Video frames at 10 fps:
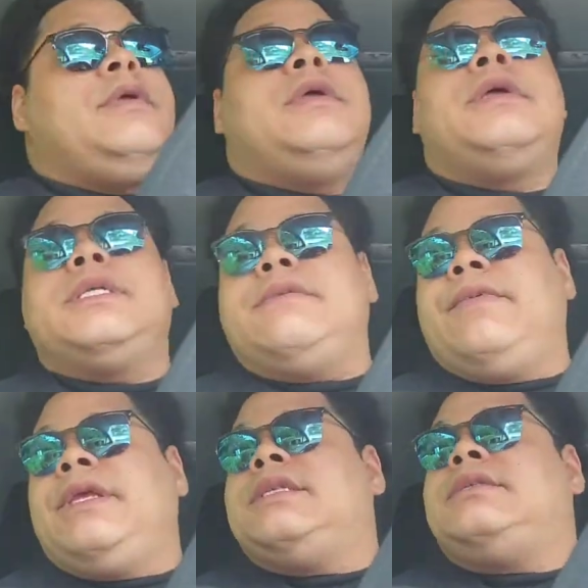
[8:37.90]
Because if
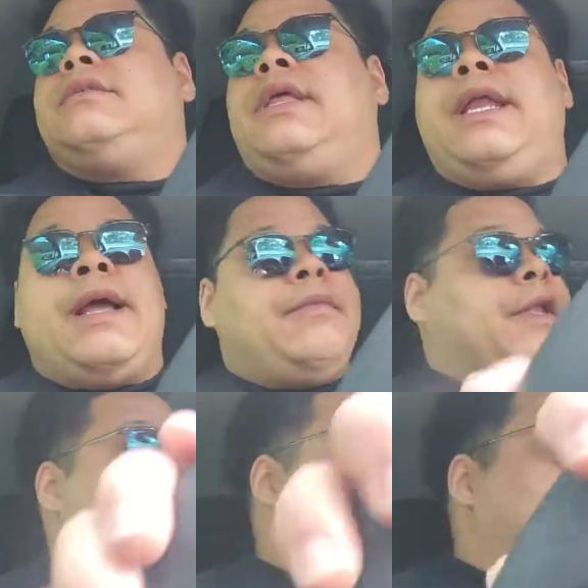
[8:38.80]
it gets too late, I'm
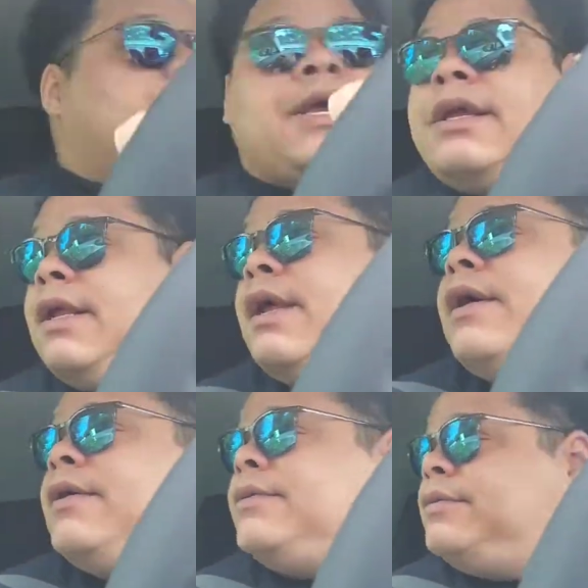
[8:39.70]
definitely not going to
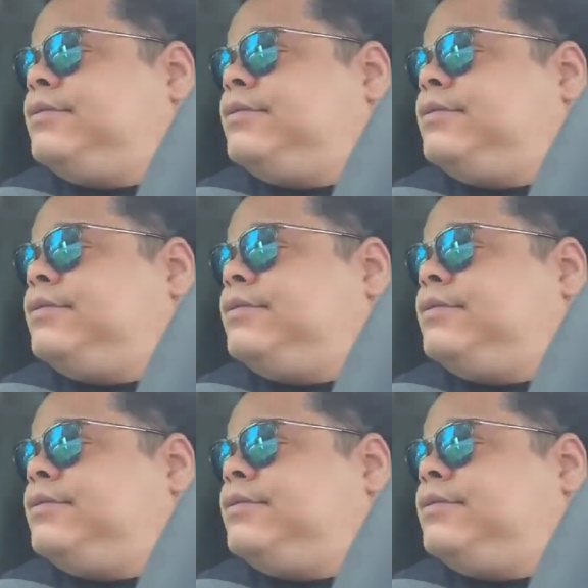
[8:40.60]
go.